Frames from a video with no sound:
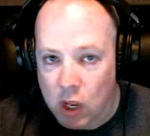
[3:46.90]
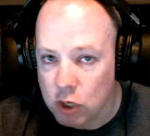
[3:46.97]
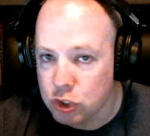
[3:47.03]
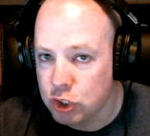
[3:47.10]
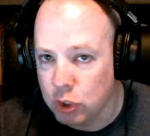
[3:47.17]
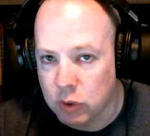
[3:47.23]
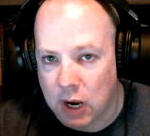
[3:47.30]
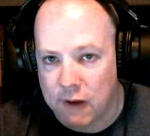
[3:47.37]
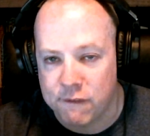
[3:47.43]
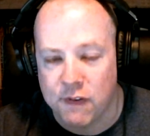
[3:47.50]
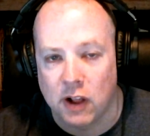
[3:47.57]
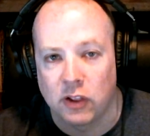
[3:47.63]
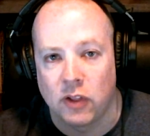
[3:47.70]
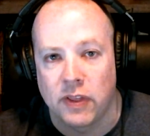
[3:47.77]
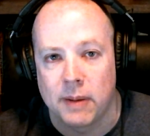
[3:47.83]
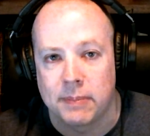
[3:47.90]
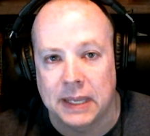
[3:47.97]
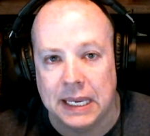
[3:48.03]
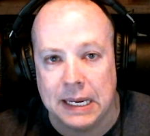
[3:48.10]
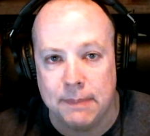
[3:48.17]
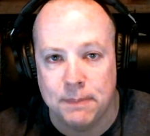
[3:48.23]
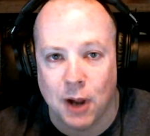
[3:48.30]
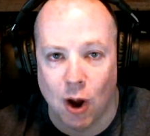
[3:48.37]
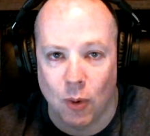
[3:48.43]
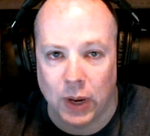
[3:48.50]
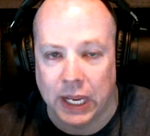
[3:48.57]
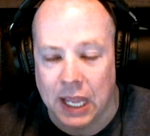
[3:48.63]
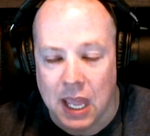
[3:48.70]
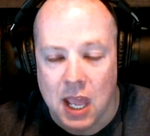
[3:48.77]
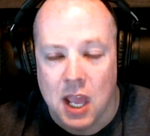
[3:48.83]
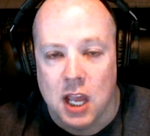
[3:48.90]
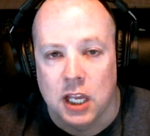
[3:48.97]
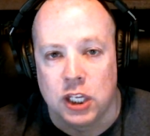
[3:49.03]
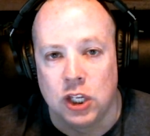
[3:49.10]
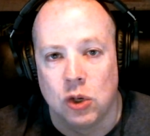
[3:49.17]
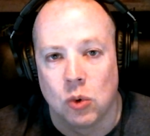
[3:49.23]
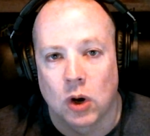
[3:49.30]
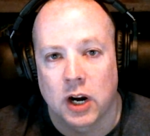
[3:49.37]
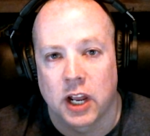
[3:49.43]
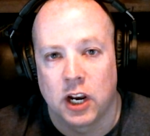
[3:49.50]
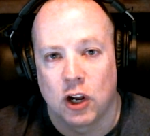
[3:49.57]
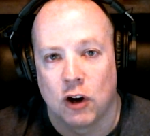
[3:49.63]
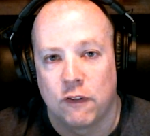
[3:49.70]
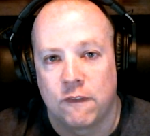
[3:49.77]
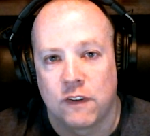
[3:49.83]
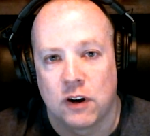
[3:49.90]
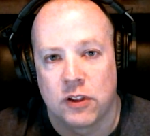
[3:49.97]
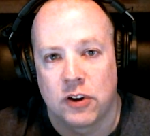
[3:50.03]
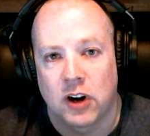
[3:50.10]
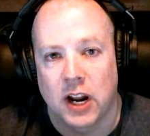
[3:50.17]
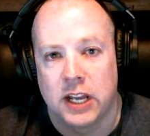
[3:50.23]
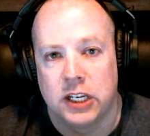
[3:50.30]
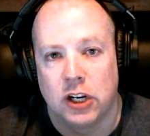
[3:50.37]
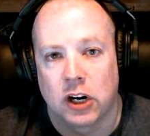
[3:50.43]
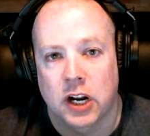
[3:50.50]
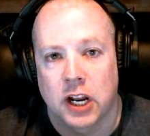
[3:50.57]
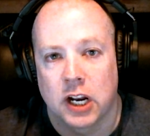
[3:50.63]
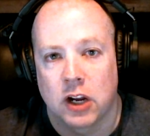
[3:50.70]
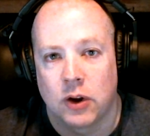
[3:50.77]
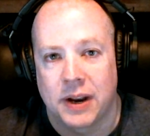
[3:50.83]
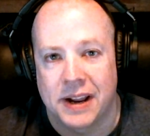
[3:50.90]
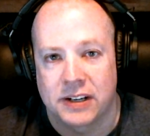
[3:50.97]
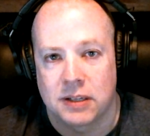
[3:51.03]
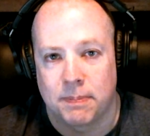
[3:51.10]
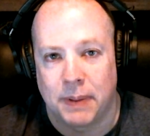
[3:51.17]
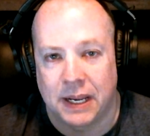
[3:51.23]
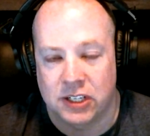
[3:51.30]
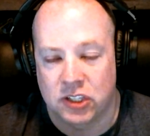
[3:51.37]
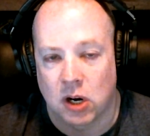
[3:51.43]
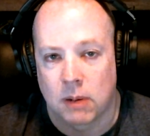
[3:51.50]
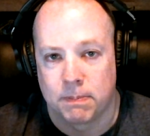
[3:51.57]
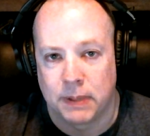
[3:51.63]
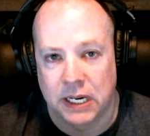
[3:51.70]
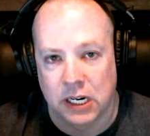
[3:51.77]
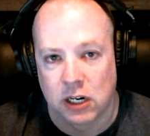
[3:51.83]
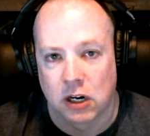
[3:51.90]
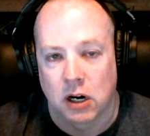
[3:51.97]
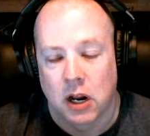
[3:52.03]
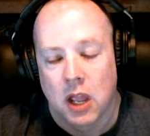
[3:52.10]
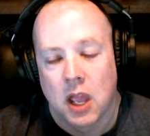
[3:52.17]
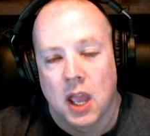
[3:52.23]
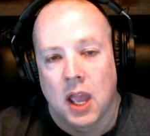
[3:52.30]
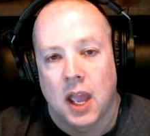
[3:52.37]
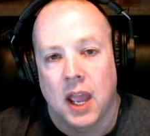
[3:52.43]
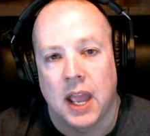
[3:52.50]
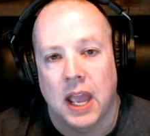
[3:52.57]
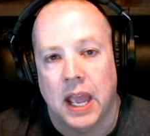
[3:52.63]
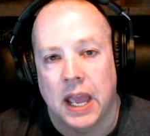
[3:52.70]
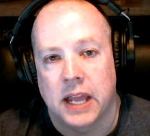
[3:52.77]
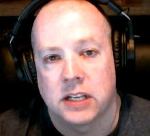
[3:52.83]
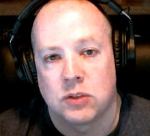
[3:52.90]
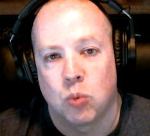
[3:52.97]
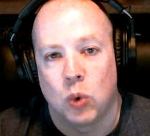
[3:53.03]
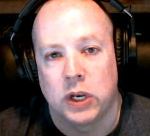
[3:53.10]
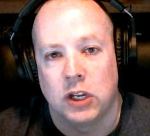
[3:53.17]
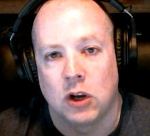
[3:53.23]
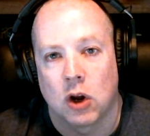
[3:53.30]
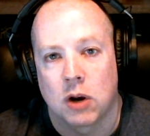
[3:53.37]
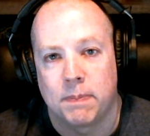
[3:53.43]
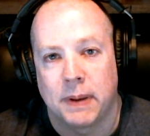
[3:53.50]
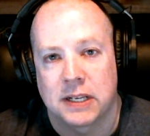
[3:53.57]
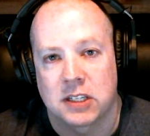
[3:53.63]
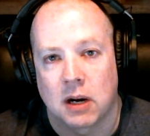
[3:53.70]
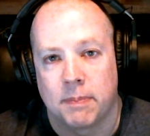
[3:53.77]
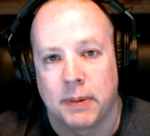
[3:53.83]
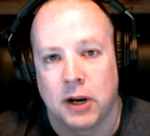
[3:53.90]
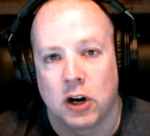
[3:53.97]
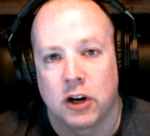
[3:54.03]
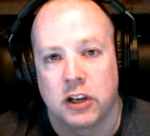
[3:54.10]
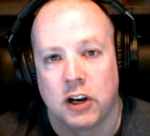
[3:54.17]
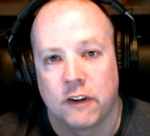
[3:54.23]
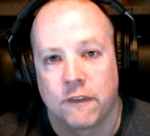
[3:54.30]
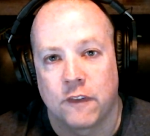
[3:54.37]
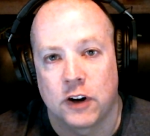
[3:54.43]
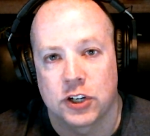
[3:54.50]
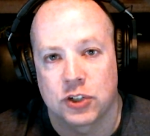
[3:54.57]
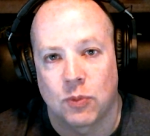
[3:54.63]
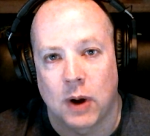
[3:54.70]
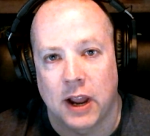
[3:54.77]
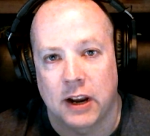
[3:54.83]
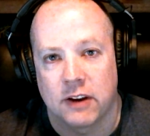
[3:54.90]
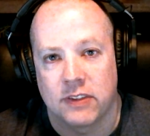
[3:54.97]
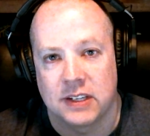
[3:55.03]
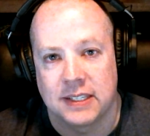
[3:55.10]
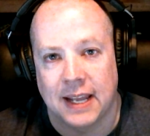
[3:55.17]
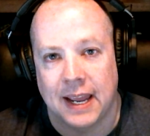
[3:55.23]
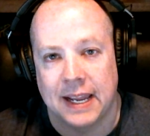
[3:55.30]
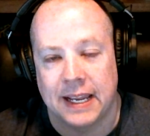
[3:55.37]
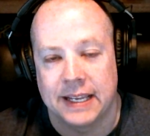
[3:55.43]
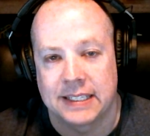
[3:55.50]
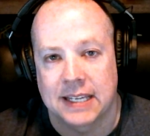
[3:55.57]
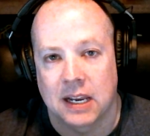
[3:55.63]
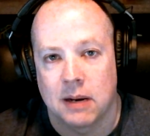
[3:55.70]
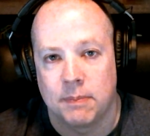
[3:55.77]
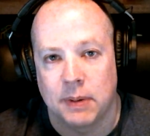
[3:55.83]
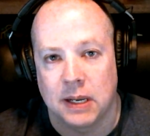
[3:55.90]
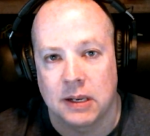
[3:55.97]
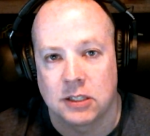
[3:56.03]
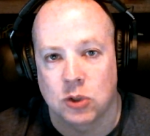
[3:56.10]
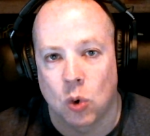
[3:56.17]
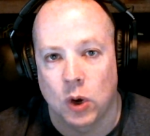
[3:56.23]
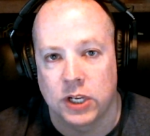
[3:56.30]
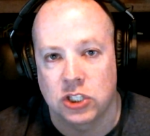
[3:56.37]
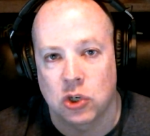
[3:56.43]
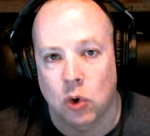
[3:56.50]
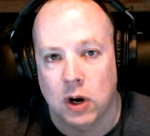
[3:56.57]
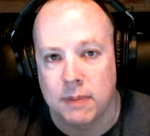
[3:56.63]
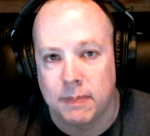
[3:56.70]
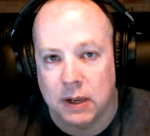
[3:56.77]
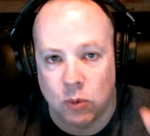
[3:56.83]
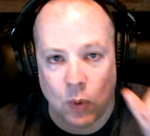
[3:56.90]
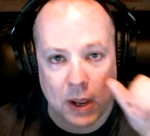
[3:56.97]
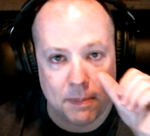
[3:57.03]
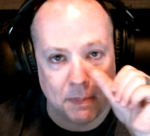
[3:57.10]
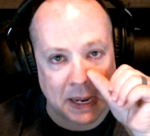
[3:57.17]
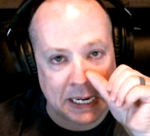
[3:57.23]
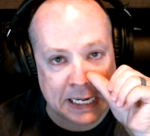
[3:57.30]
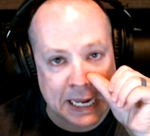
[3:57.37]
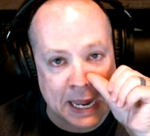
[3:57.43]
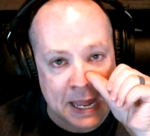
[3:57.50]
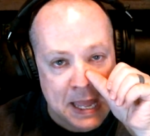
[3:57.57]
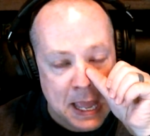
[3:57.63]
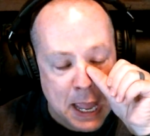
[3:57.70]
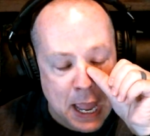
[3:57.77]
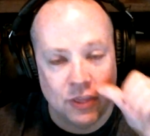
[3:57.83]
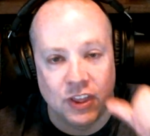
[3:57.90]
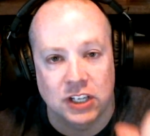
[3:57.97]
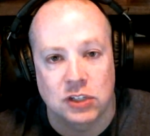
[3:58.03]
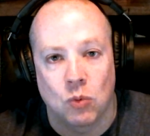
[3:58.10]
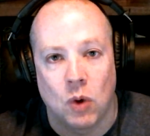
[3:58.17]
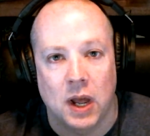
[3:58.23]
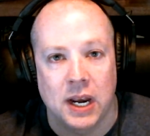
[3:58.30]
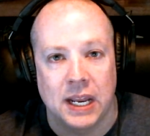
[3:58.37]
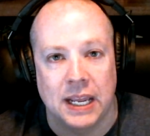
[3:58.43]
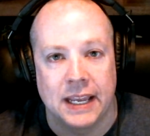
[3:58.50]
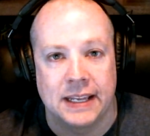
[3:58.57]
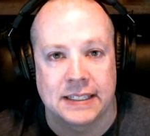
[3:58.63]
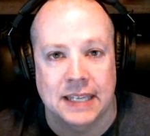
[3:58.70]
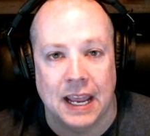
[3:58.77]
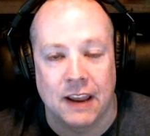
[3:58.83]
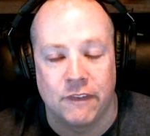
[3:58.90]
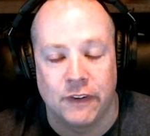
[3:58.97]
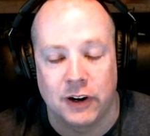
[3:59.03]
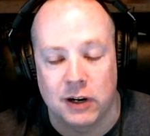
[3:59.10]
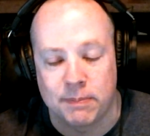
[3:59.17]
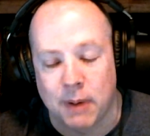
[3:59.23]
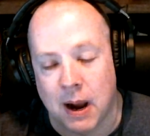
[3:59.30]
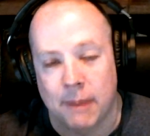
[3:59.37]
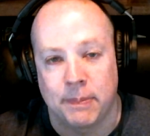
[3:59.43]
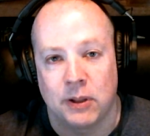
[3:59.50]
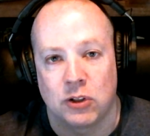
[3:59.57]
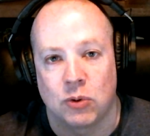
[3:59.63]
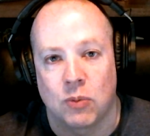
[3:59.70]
Do not follow them. Keep going. You are going to go further, and you're going to go down to Pixar Pier. And when you go to Pixar Pier, your first ride of the day is going to be Toy Story Midway Mania. This one is a very popular